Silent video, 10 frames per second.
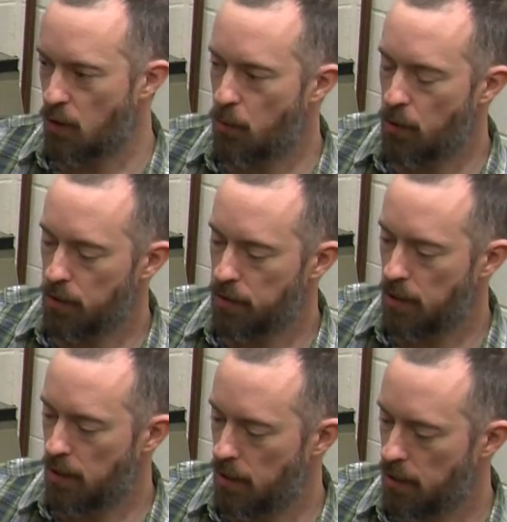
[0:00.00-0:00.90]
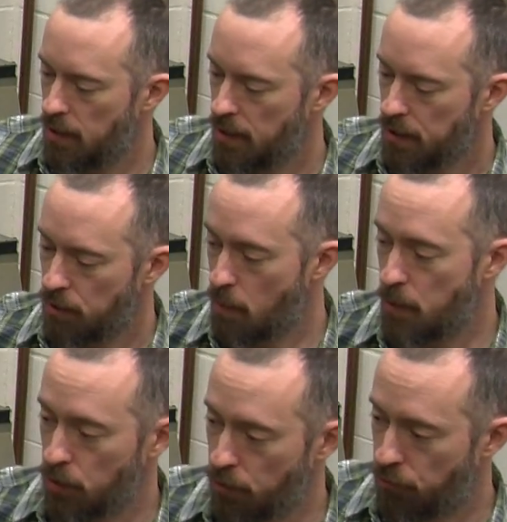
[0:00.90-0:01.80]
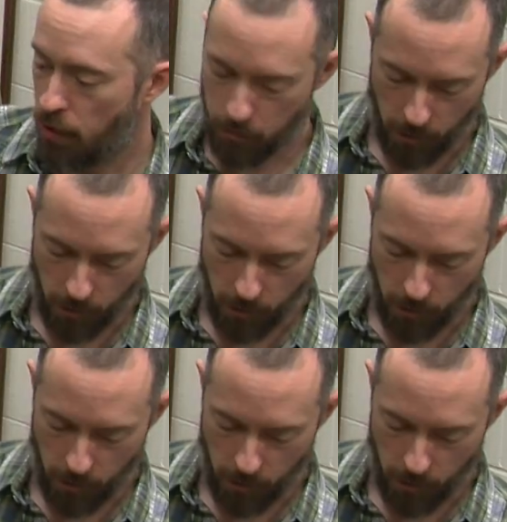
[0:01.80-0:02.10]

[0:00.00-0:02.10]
so I put the ribbon on the front